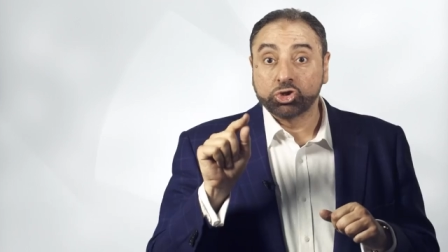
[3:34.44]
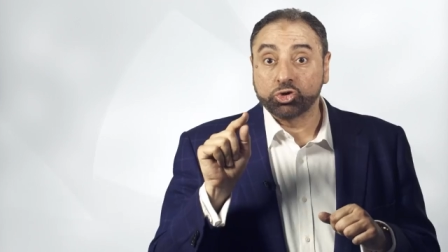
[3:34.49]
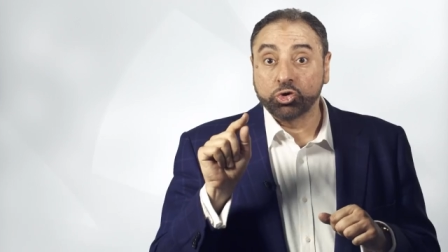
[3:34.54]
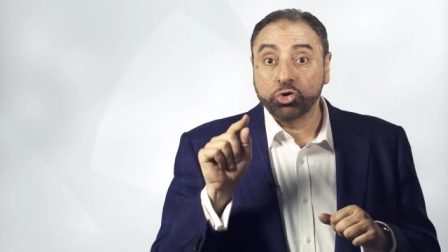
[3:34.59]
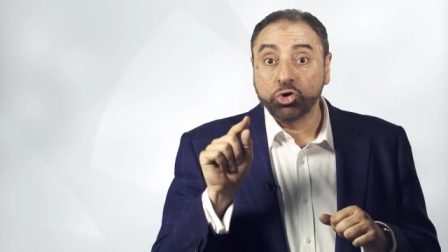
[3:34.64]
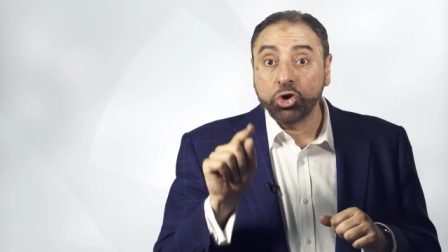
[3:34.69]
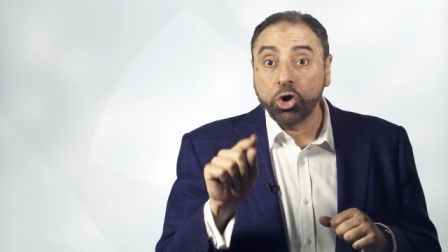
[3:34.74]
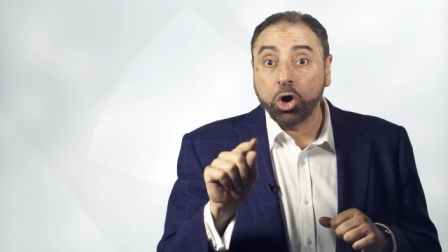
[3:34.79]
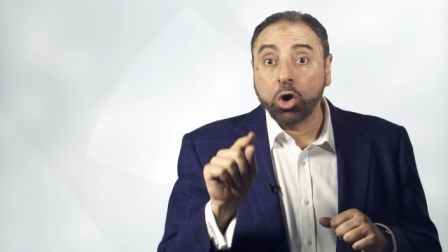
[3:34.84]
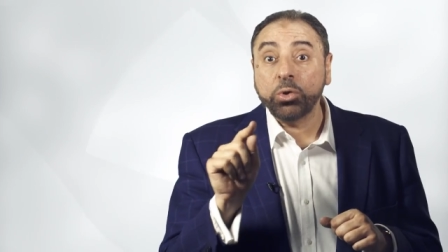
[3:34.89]
So
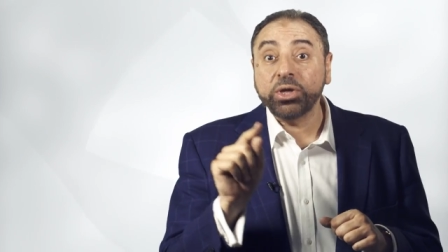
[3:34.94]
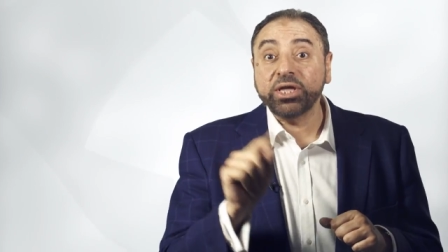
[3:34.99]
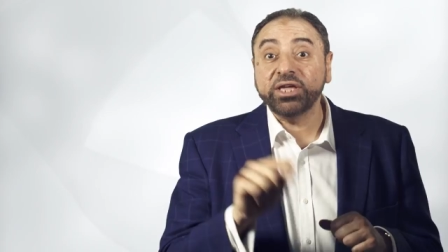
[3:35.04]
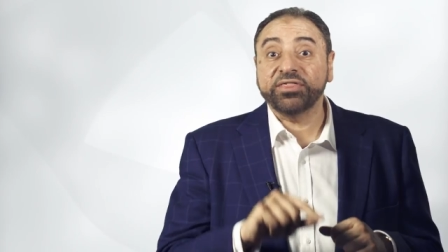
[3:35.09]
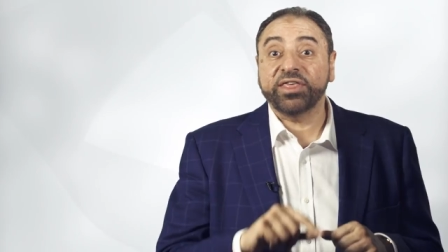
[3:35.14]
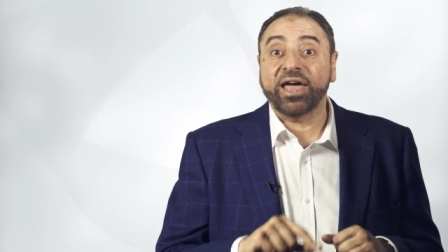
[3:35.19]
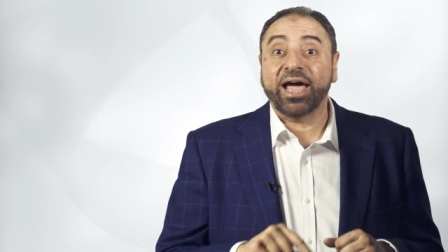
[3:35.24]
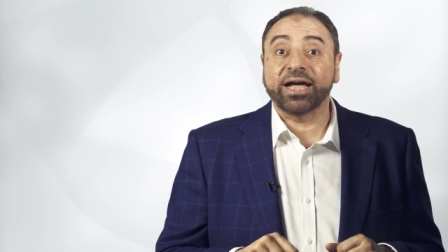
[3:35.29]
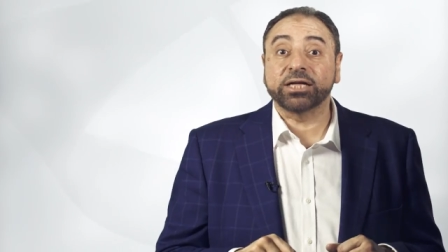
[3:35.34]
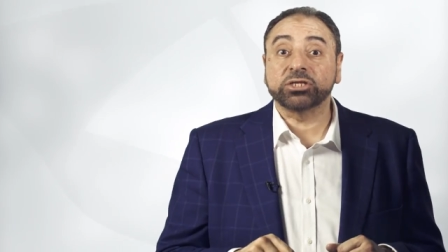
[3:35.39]
knowing
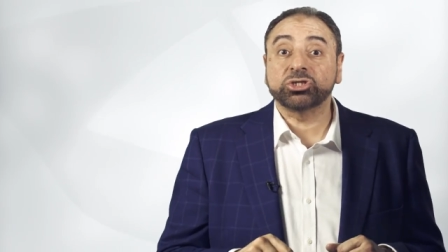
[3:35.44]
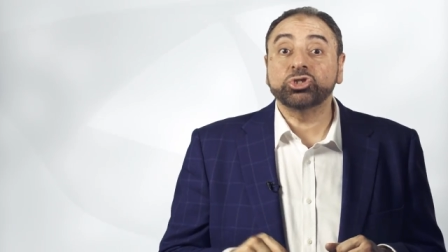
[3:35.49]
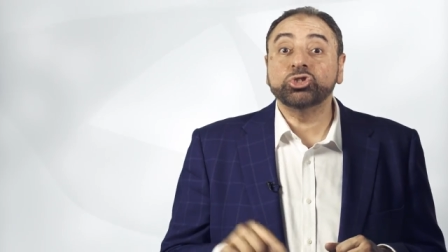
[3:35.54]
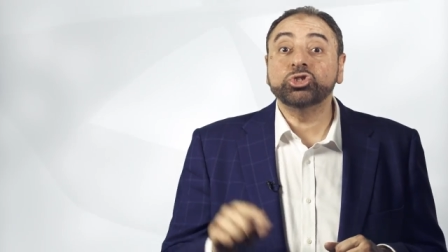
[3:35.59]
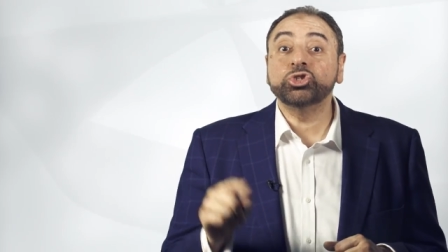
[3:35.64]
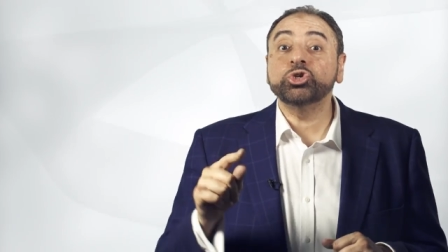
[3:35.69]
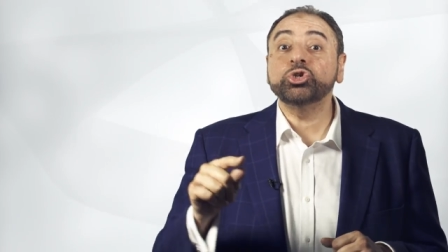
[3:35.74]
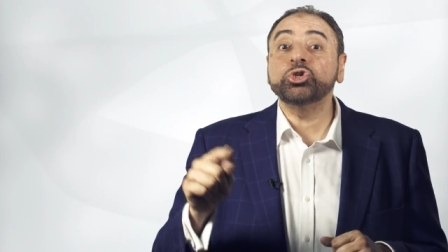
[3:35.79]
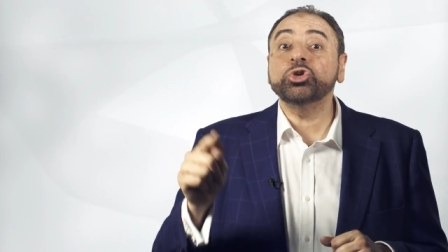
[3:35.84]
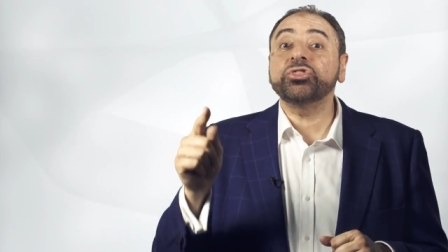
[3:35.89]
that,
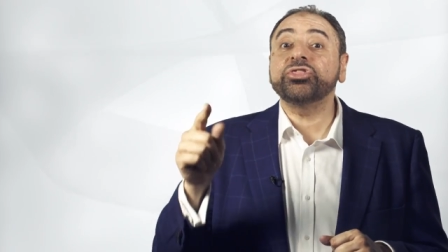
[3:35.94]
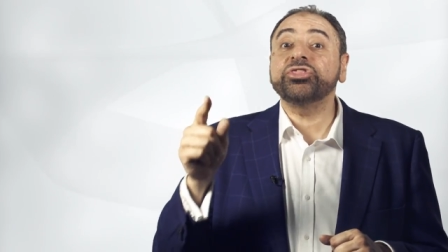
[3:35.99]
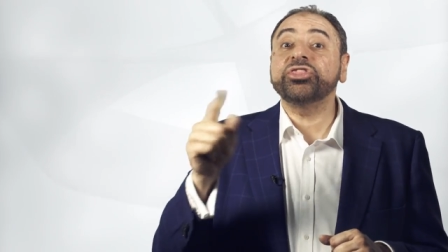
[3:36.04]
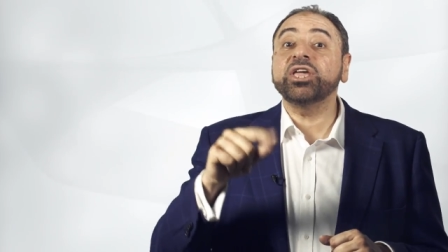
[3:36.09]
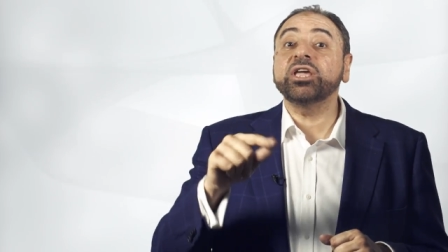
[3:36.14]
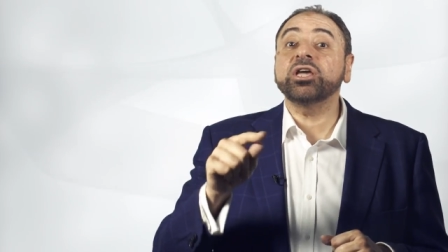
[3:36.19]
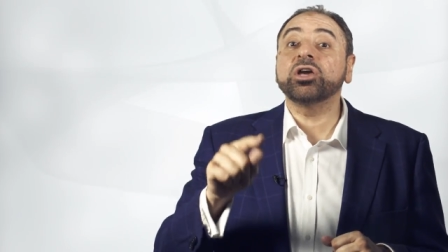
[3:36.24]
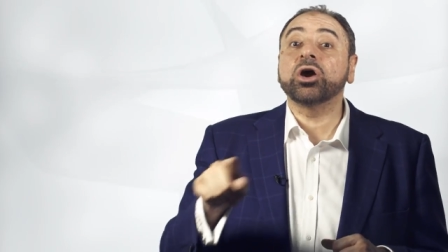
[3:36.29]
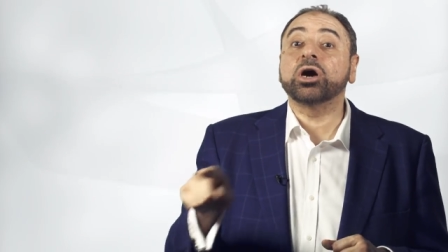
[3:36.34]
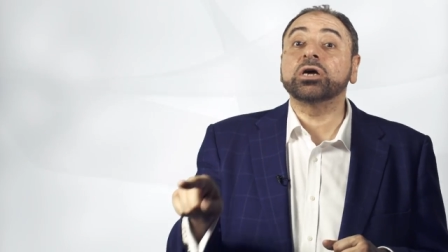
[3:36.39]
do you
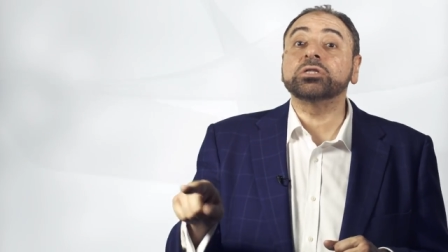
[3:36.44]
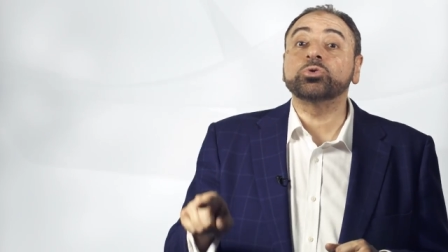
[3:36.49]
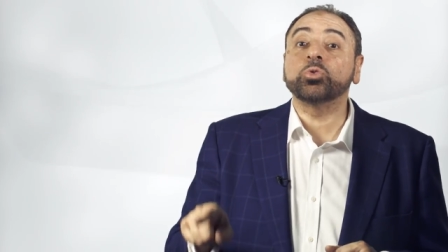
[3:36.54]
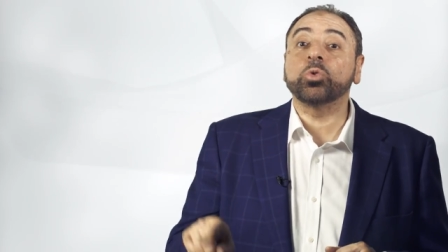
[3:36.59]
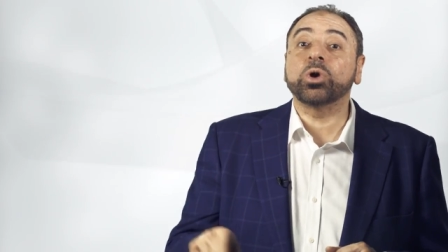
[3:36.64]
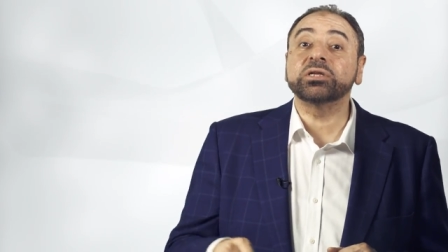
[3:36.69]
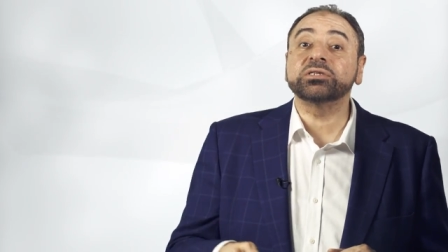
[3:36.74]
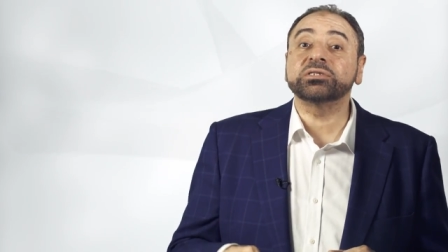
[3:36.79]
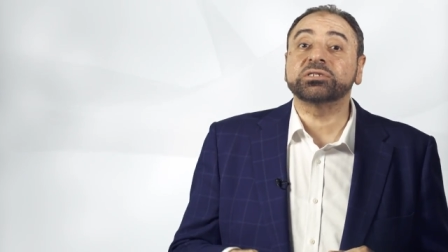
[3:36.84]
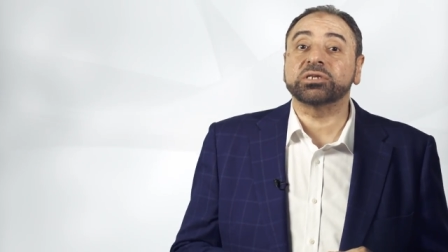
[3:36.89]
think God
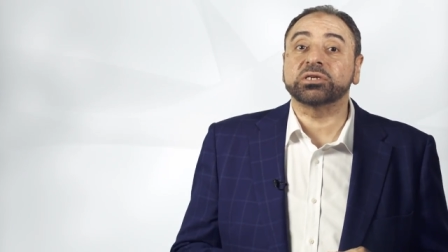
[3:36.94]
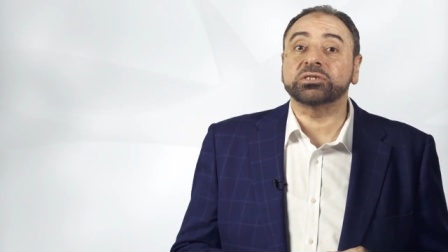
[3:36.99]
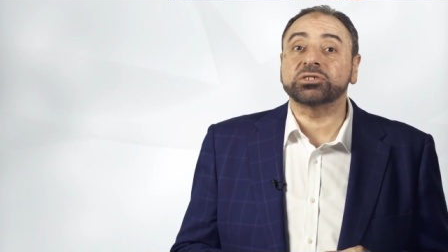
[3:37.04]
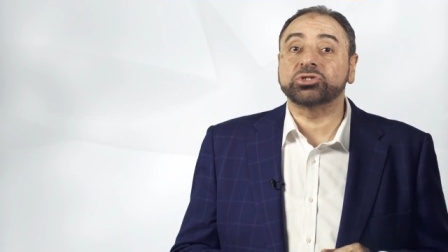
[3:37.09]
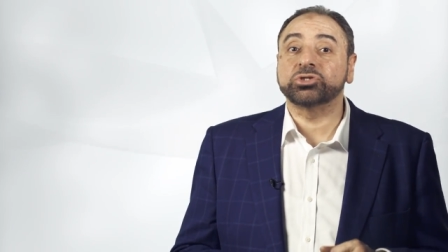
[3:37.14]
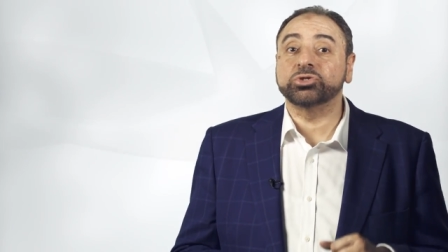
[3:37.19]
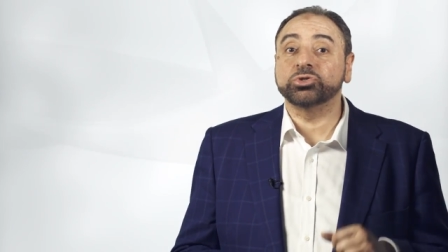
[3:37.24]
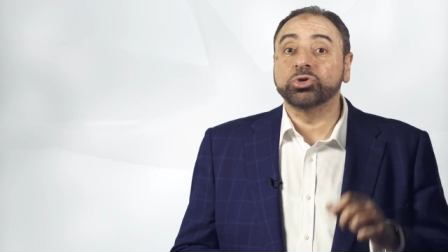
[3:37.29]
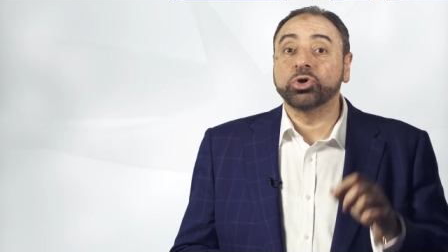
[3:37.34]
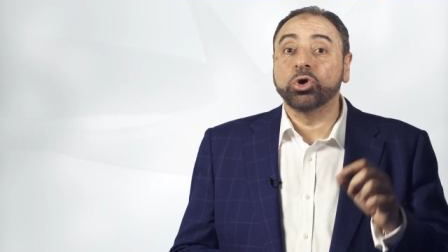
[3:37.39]
wants us
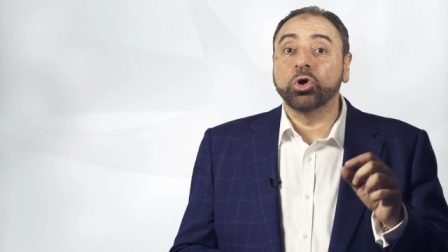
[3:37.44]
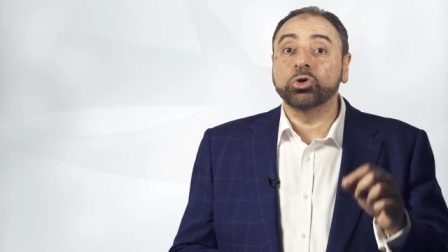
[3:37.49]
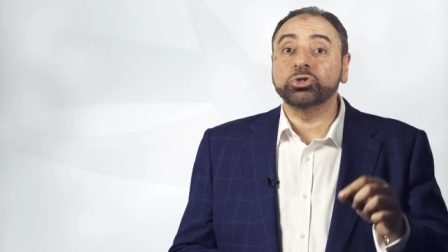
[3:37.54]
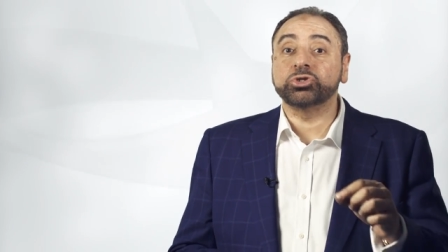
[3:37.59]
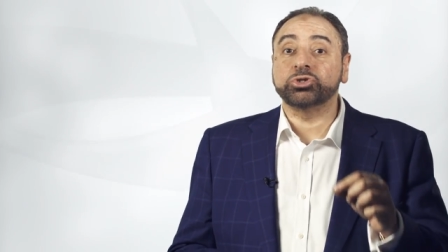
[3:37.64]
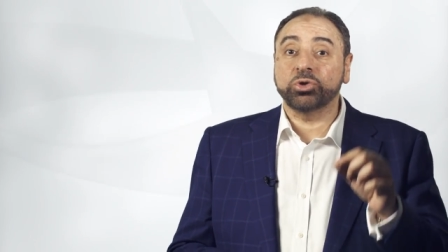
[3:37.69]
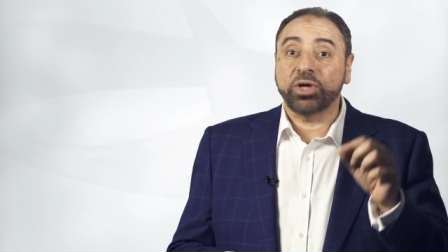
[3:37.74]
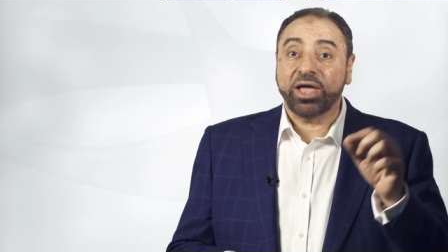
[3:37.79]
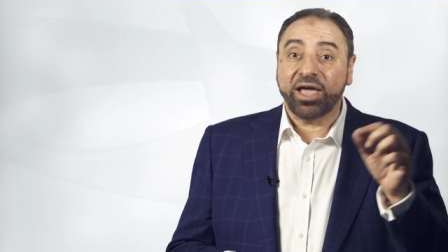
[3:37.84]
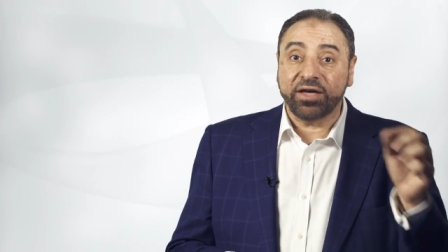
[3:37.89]
to go
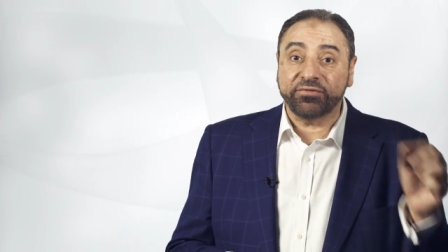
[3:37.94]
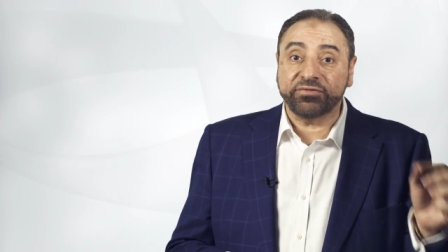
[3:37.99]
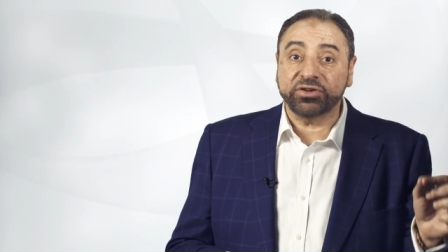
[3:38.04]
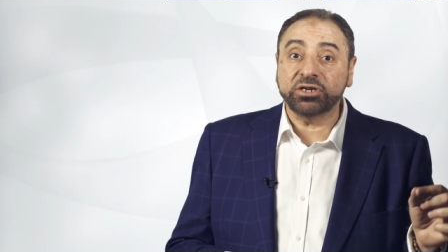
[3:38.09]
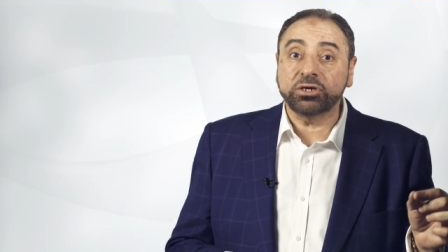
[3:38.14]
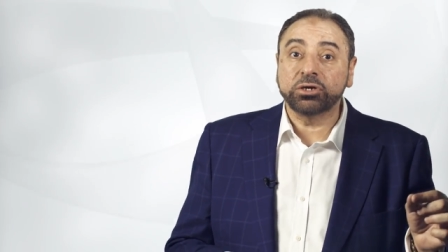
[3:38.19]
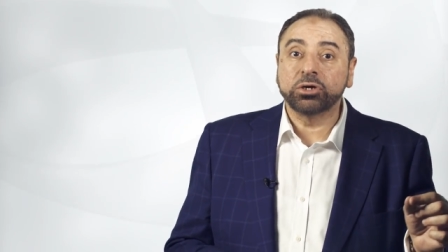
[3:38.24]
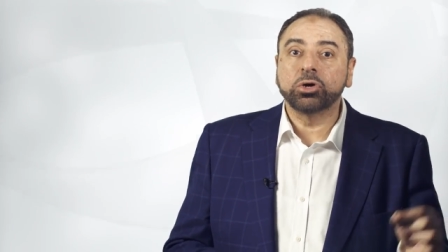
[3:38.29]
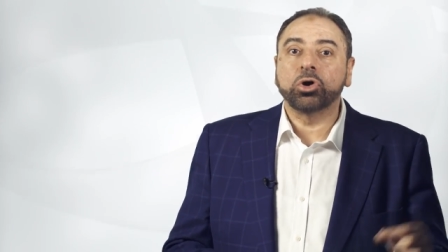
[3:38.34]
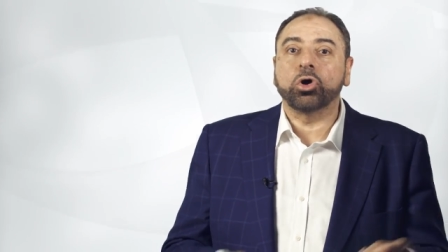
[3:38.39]
to
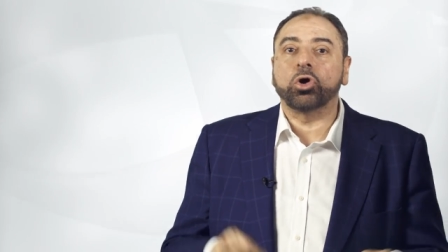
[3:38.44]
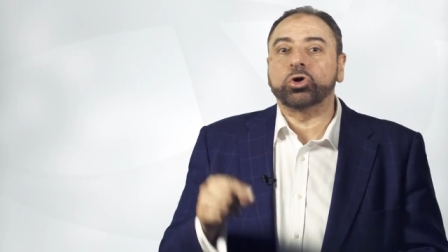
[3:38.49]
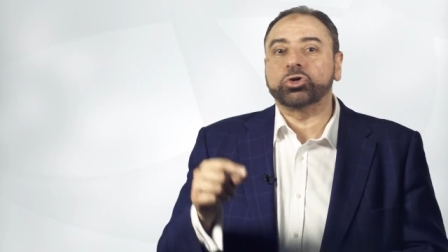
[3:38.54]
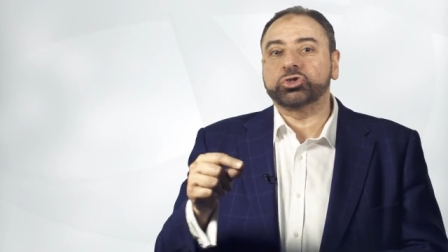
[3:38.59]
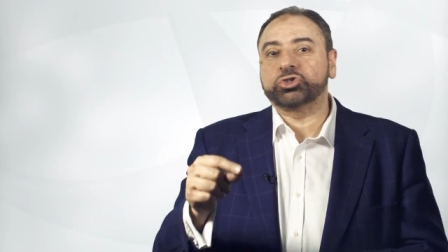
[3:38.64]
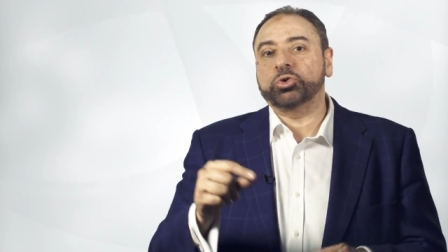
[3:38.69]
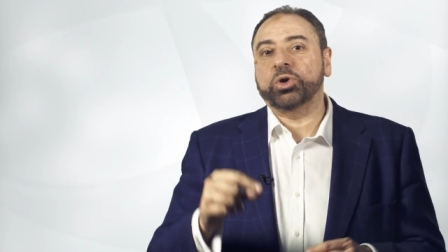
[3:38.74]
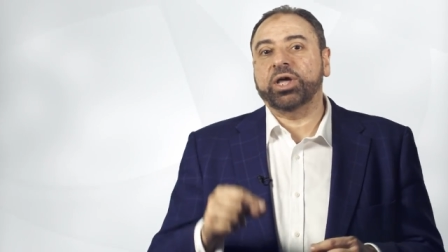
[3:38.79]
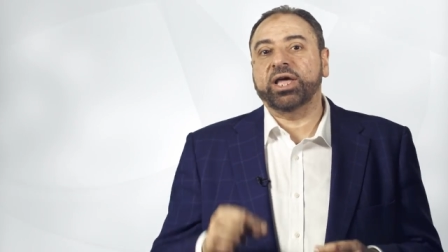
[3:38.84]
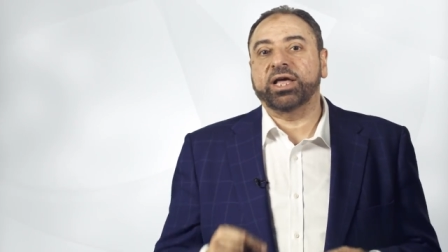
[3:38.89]
heaven or to